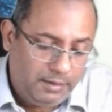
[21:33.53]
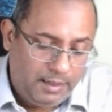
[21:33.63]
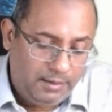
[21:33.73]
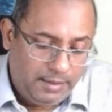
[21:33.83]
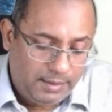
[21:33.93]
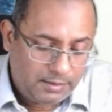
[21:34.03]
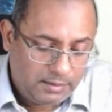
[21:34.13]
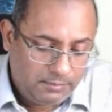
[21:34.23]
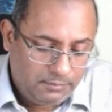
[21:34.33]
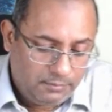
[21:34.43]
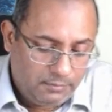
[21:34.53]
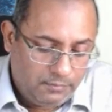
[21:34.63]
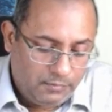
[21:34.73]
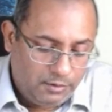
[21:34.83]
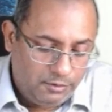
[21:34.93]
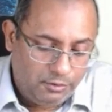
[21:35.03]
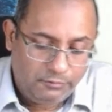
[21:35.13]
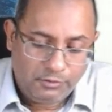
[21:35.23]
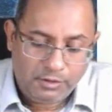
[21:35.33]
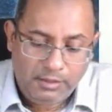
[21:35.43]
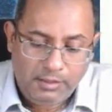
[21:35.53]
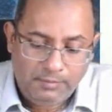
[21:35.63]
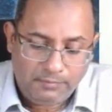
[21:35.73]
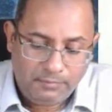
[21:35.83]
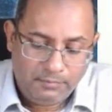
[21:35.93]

direct tax. So if you see,